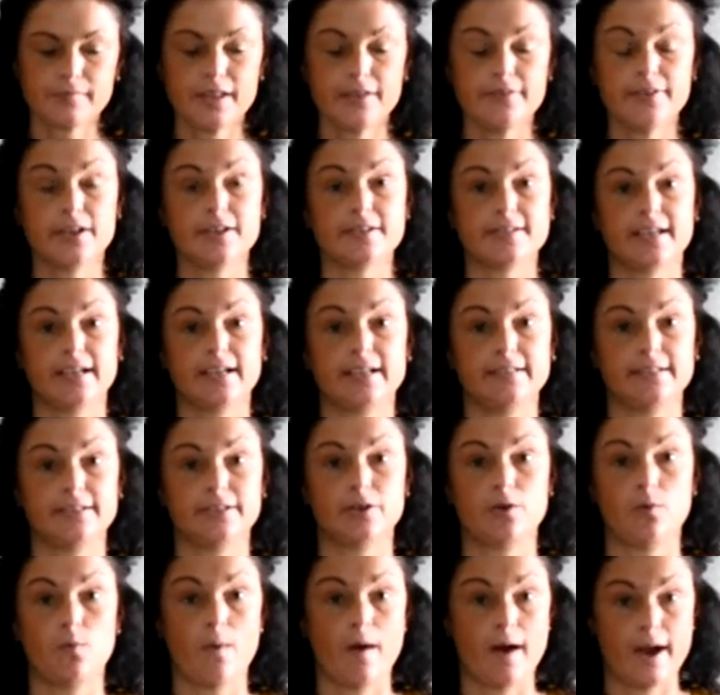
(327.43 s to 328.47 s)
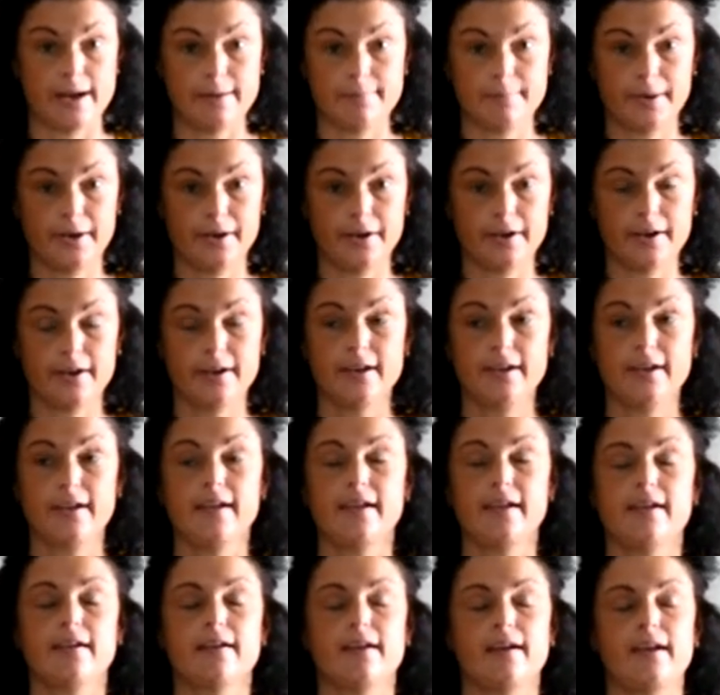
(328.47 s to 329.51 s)
There's like a little wine bar,
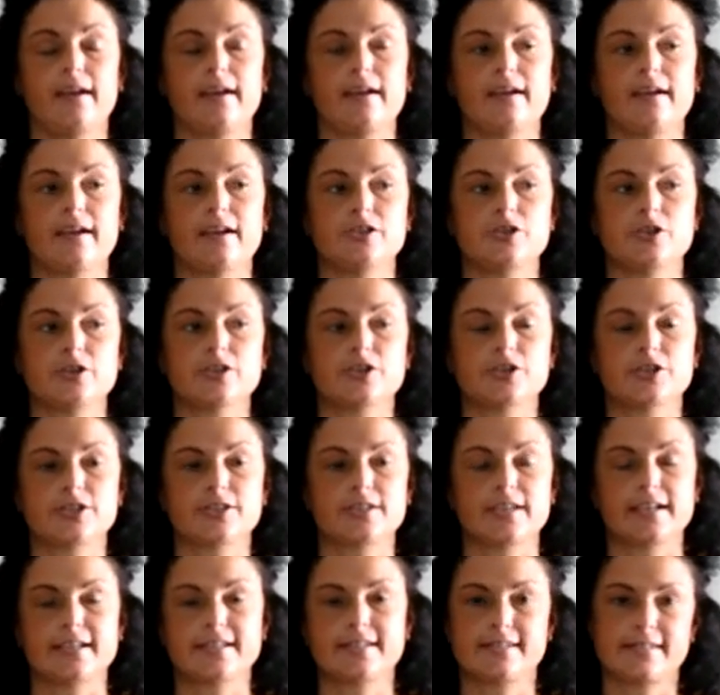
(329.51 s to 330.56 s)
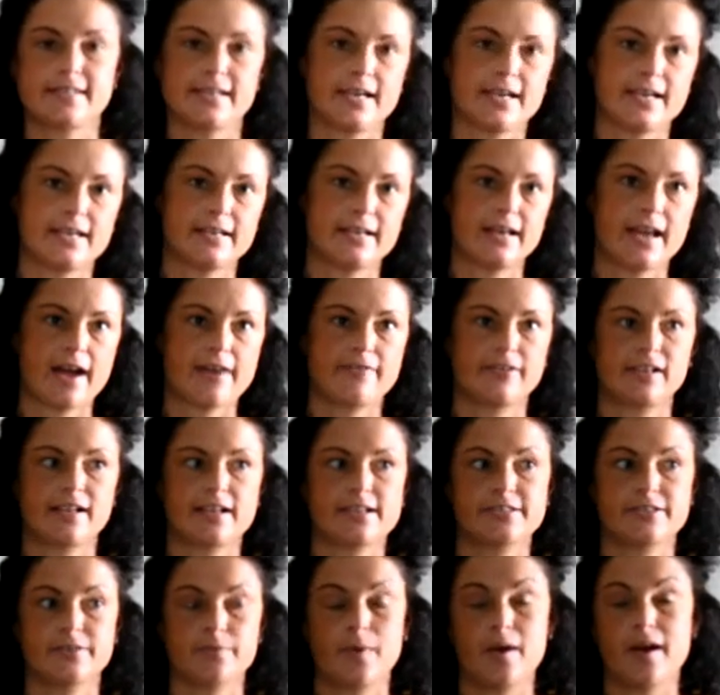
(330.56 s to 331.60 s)
and you can just like sit and have a
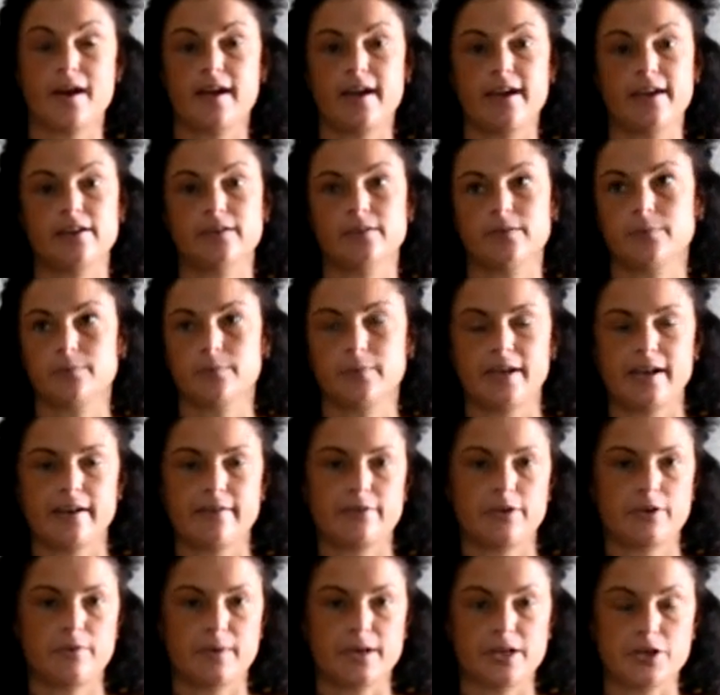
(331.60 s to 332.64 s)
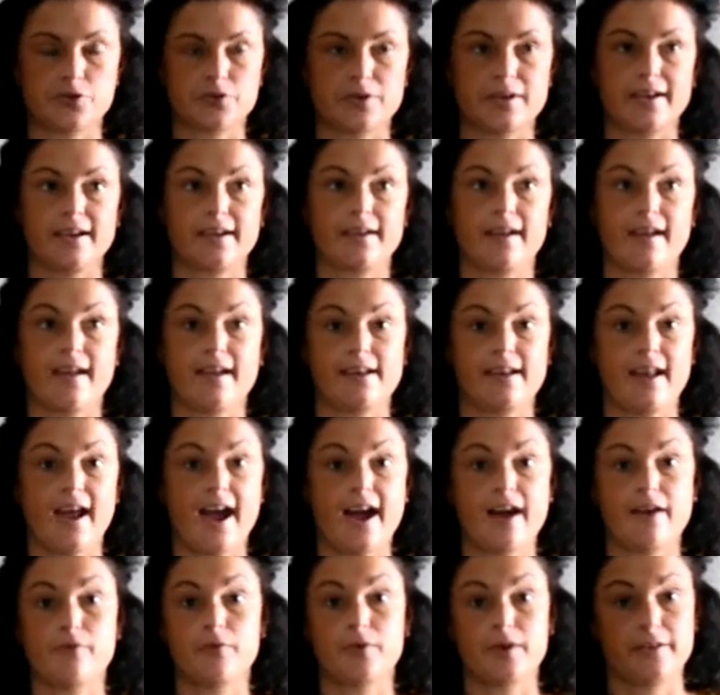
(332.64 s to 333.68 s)
glass of wine or whatever you want to drink and
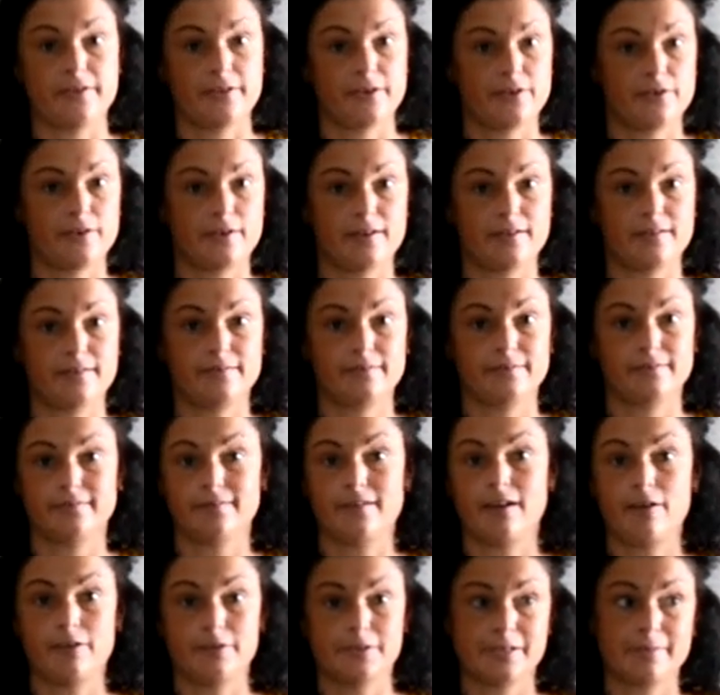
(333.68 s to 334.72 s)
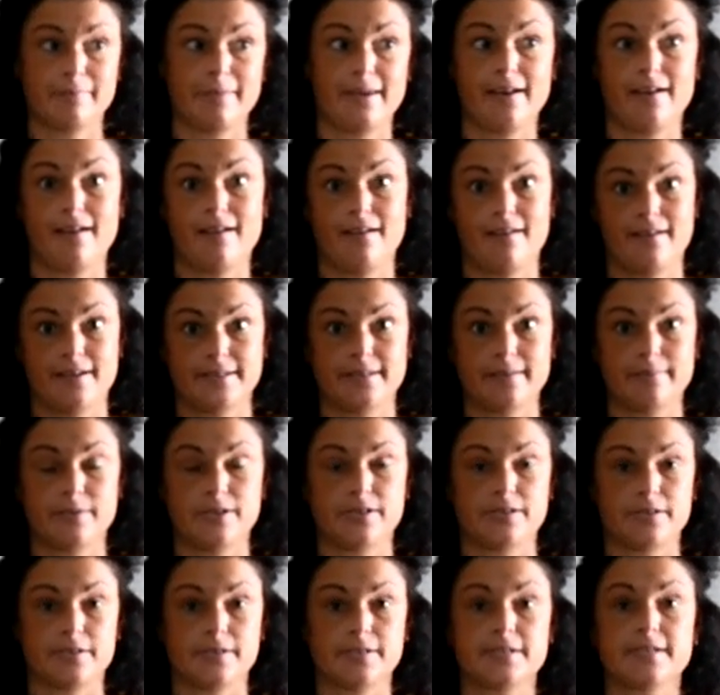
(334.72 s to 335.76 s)
have one of their ultimate awesome
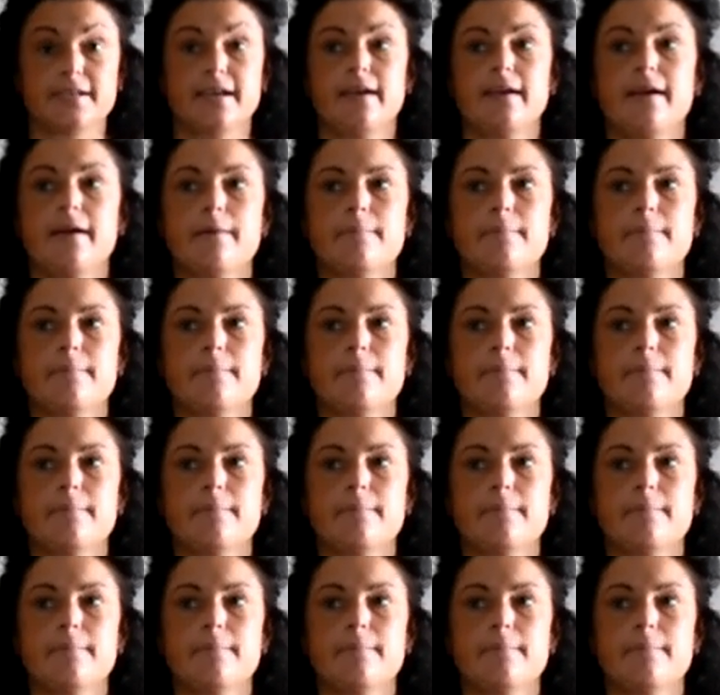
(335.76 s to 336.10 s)
desserts.